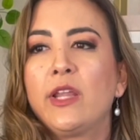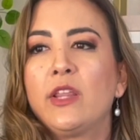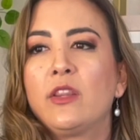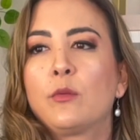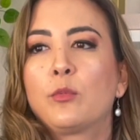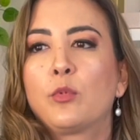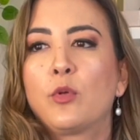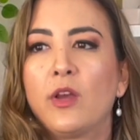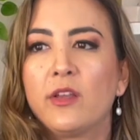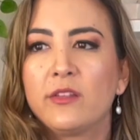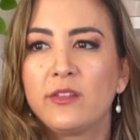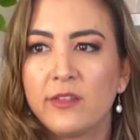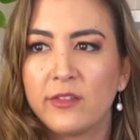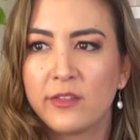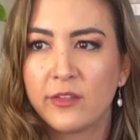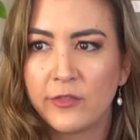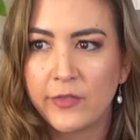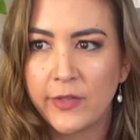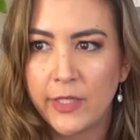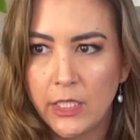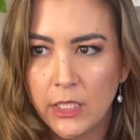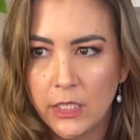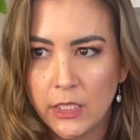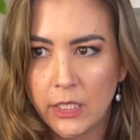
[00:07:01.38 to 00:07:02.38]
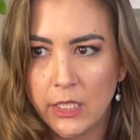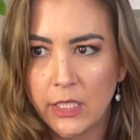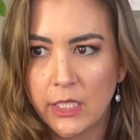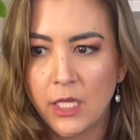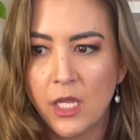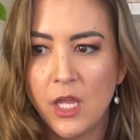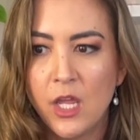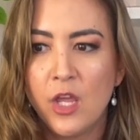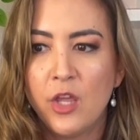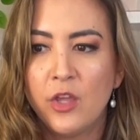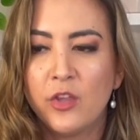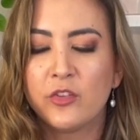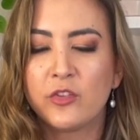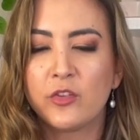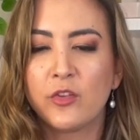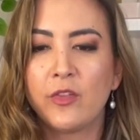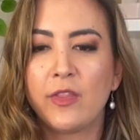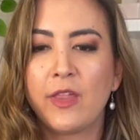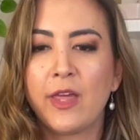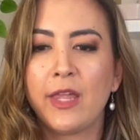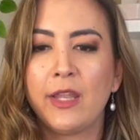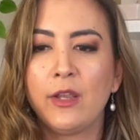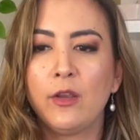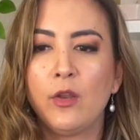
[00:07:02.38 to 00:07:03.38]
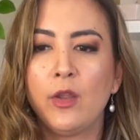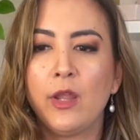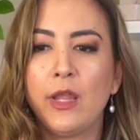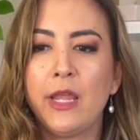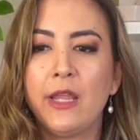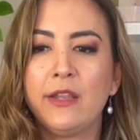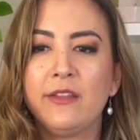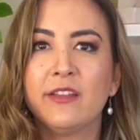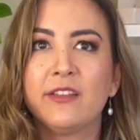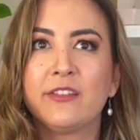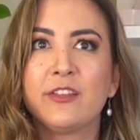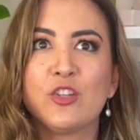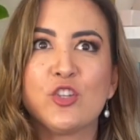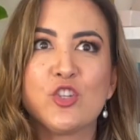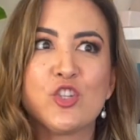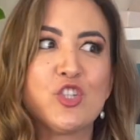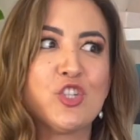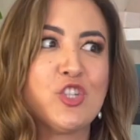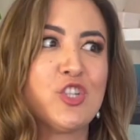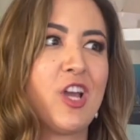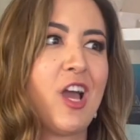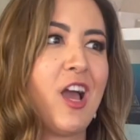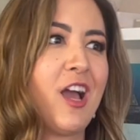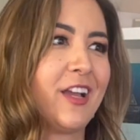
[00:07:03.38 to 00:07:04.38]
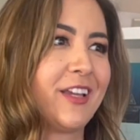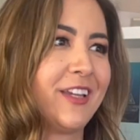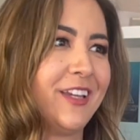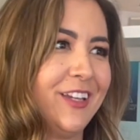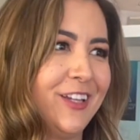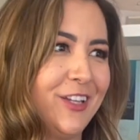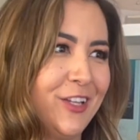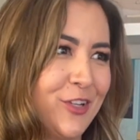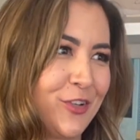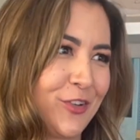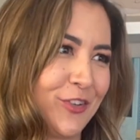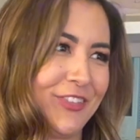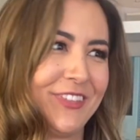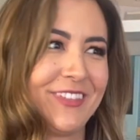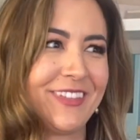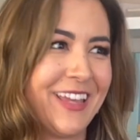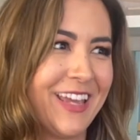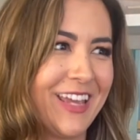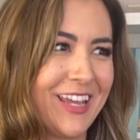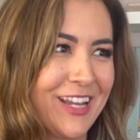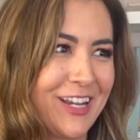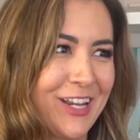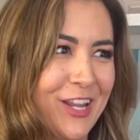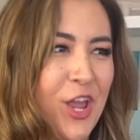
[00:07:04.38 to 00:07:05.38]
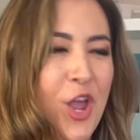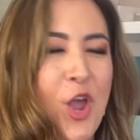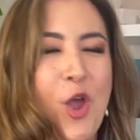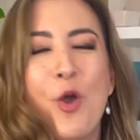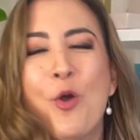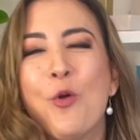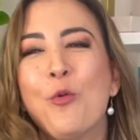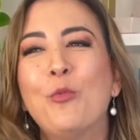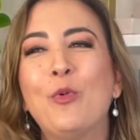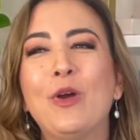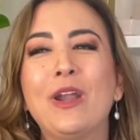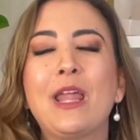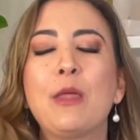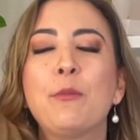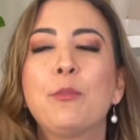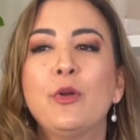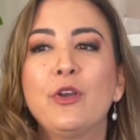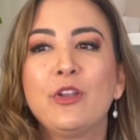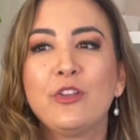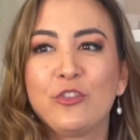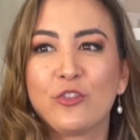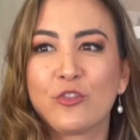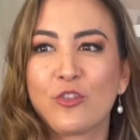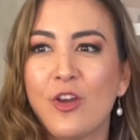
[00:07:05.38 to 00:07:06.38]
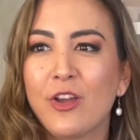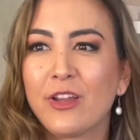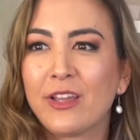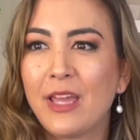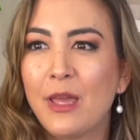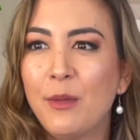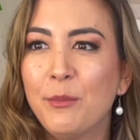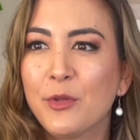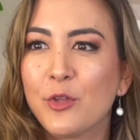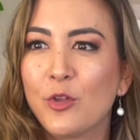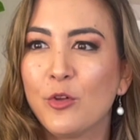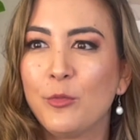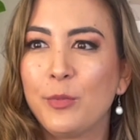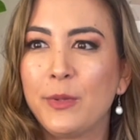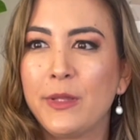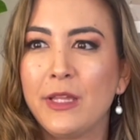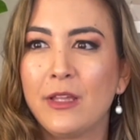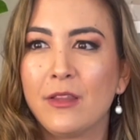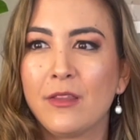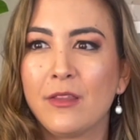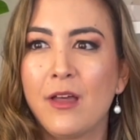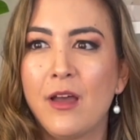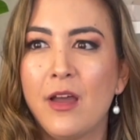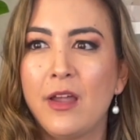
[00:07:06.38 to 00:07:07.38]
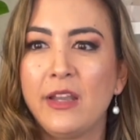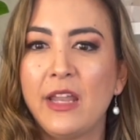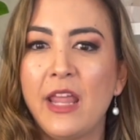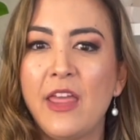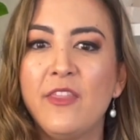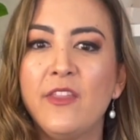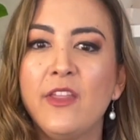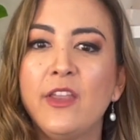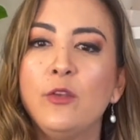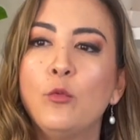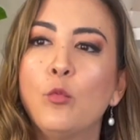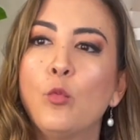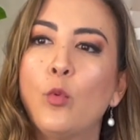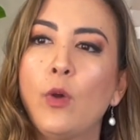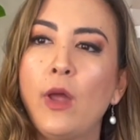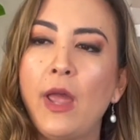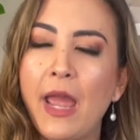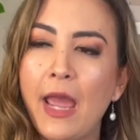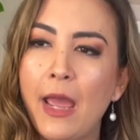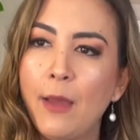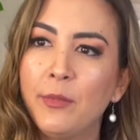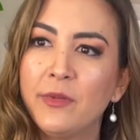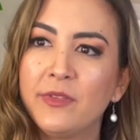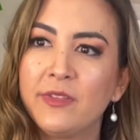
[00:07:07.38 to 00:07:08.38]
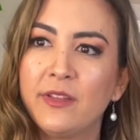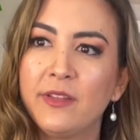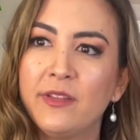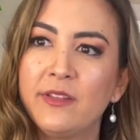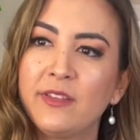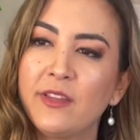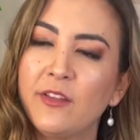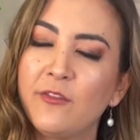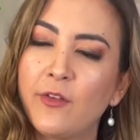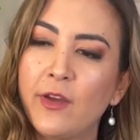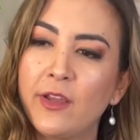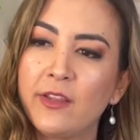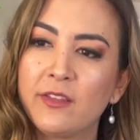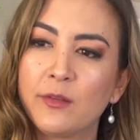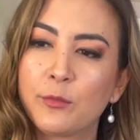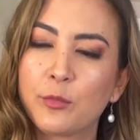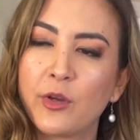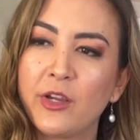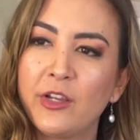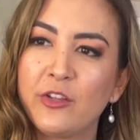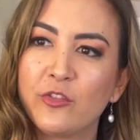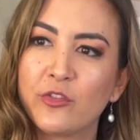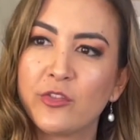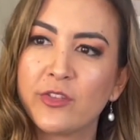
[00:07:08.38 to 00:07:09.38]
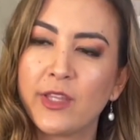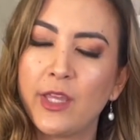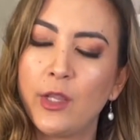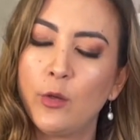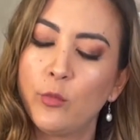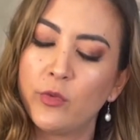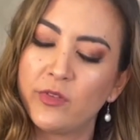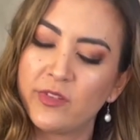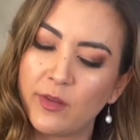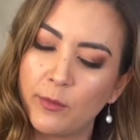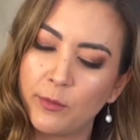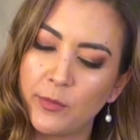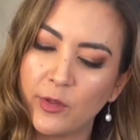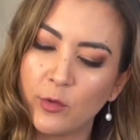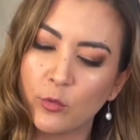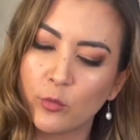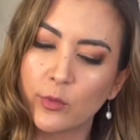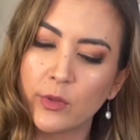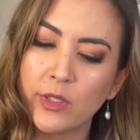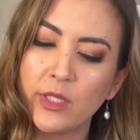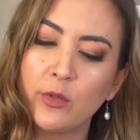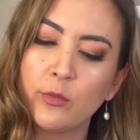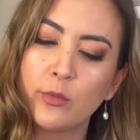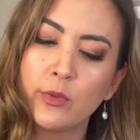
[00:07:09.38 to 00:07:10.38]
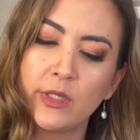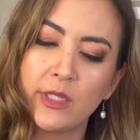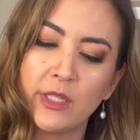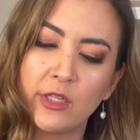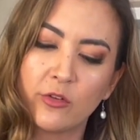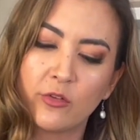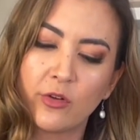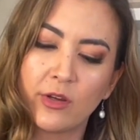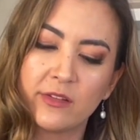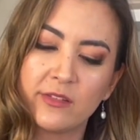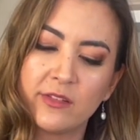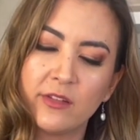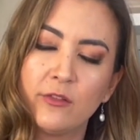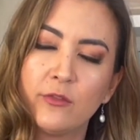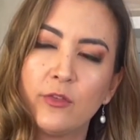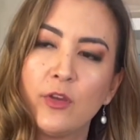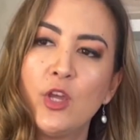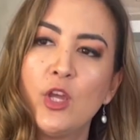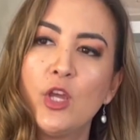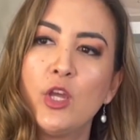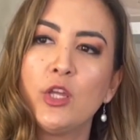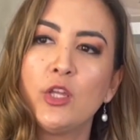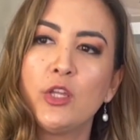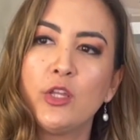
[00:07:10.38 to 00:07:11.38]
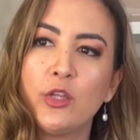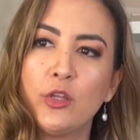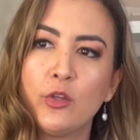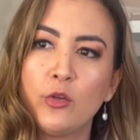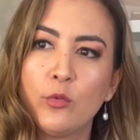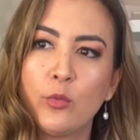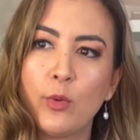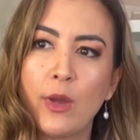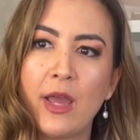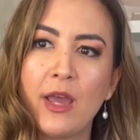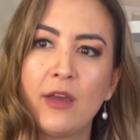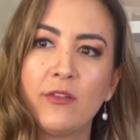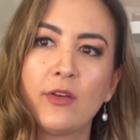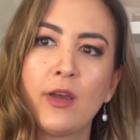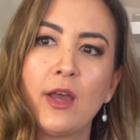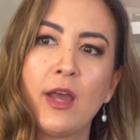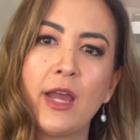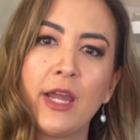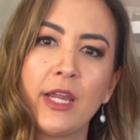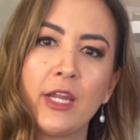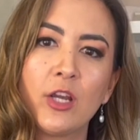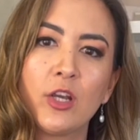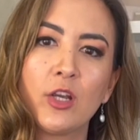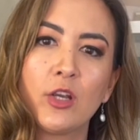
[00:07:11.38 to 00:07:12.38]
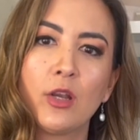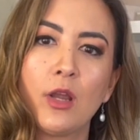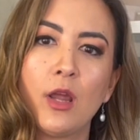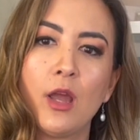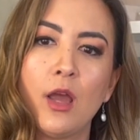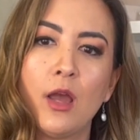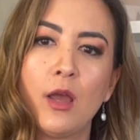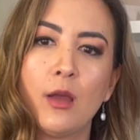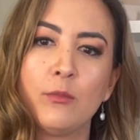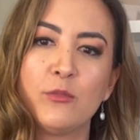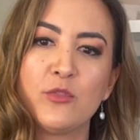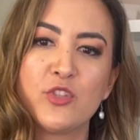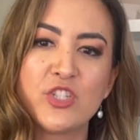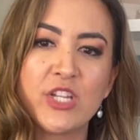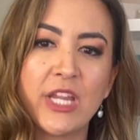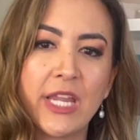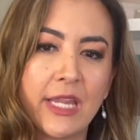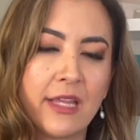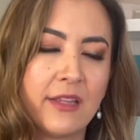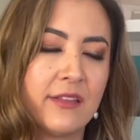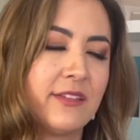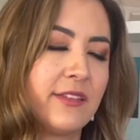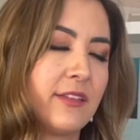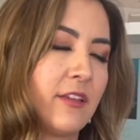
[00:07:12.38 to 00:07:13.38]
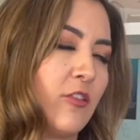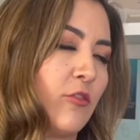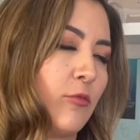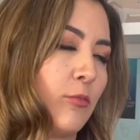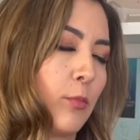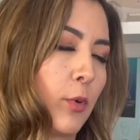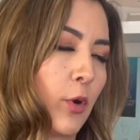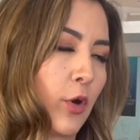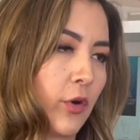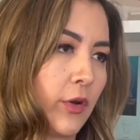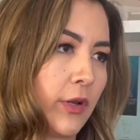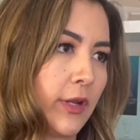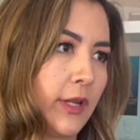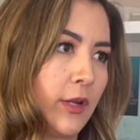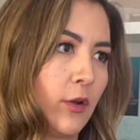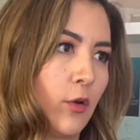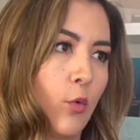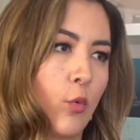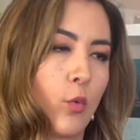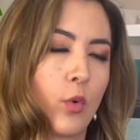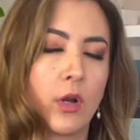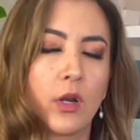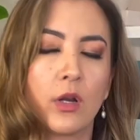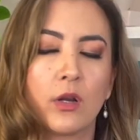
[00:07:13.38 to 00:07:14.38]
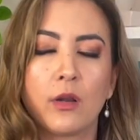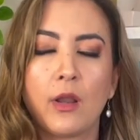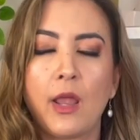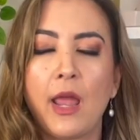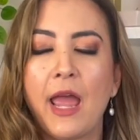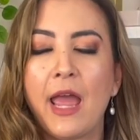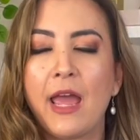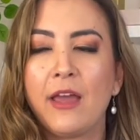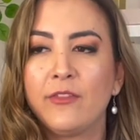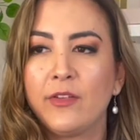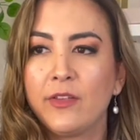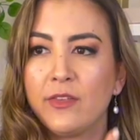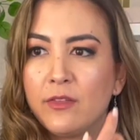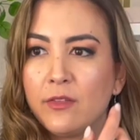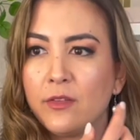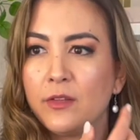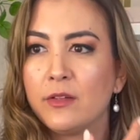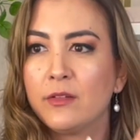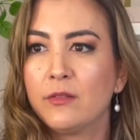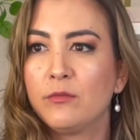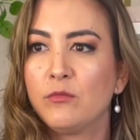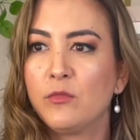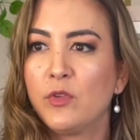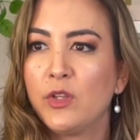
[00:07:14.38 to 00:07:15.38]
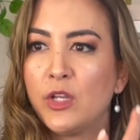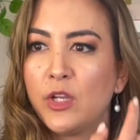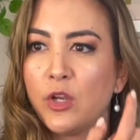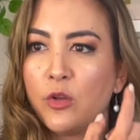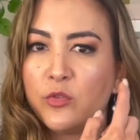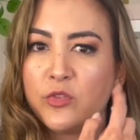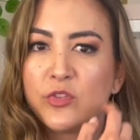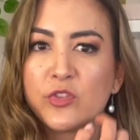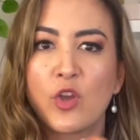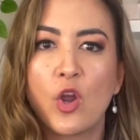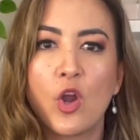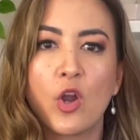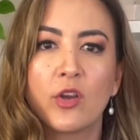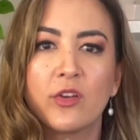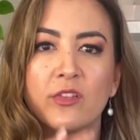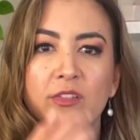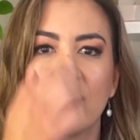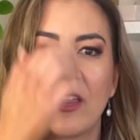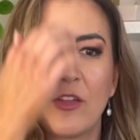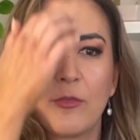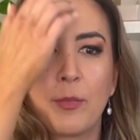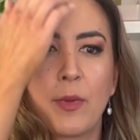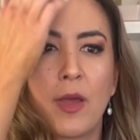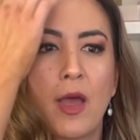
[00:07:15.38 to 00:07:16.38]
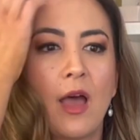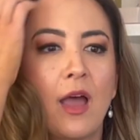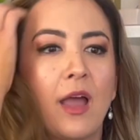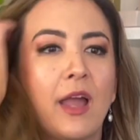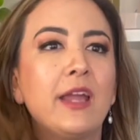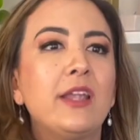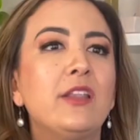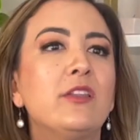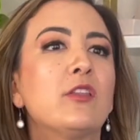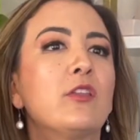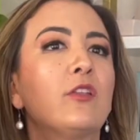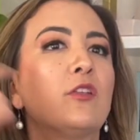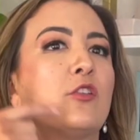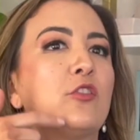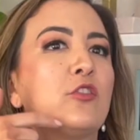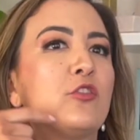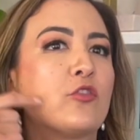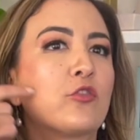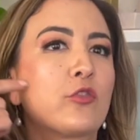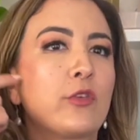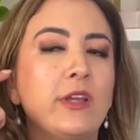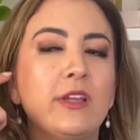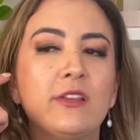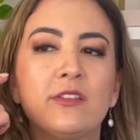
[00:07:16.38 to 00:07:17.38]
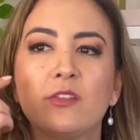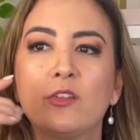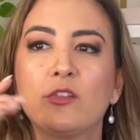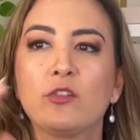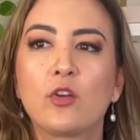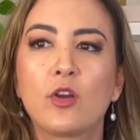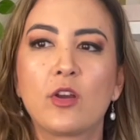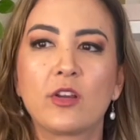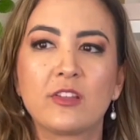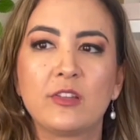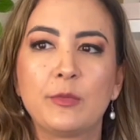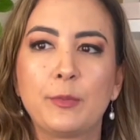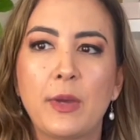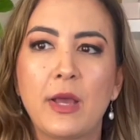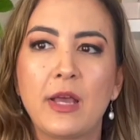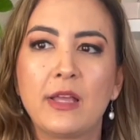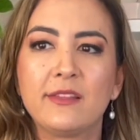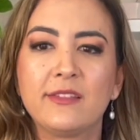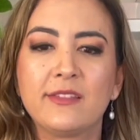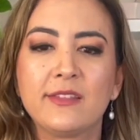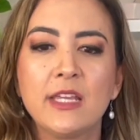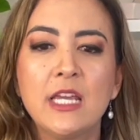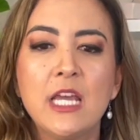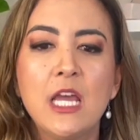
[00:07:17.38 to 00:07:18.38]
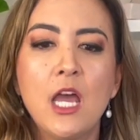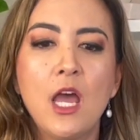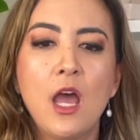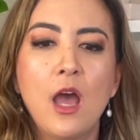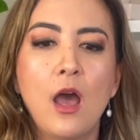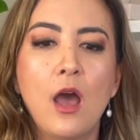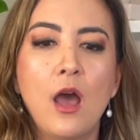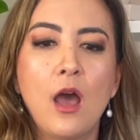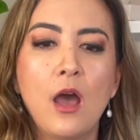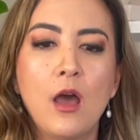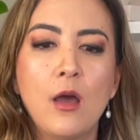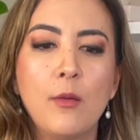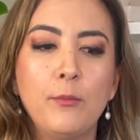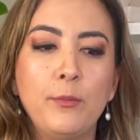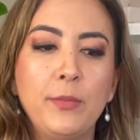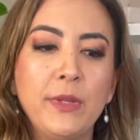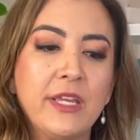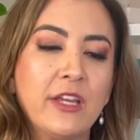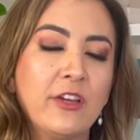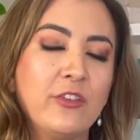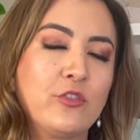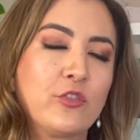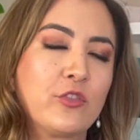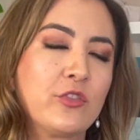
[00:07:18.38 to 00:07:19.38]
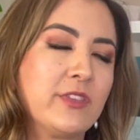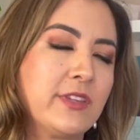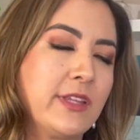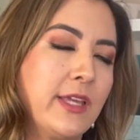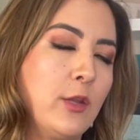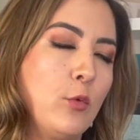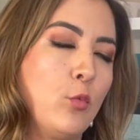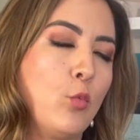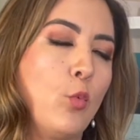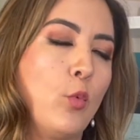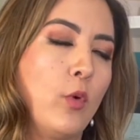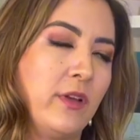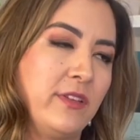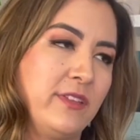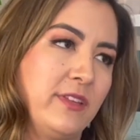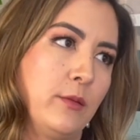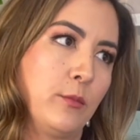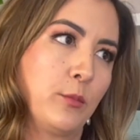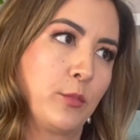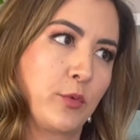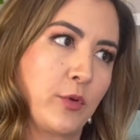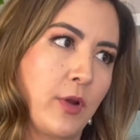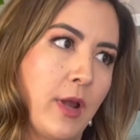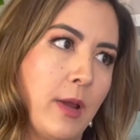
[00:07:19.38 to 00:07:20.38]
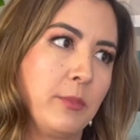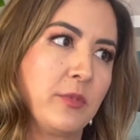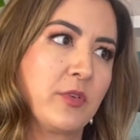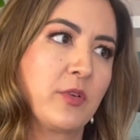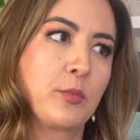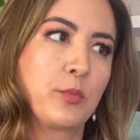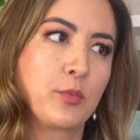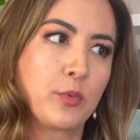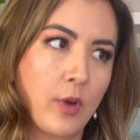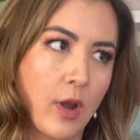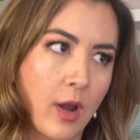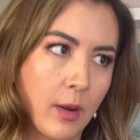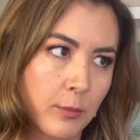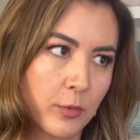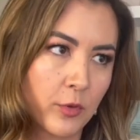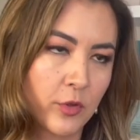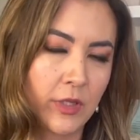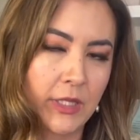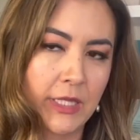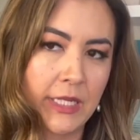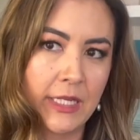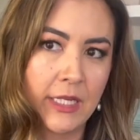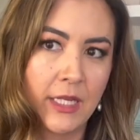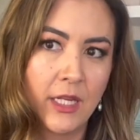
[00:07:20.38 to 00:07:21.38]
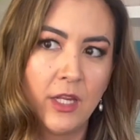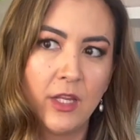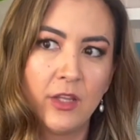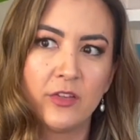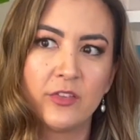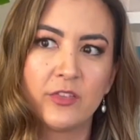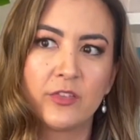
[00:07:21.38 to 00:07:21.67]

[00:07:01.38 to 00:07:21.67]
in the process of healing so that it doesn't shock your skin when I put a strong chemical peel on. And then what happens is if I surprise your skin with something really, really aggressive, you have a higher chance of burning or having the scars left behind, the little streaks, the dark spots, because your skin wasn't prepped properly.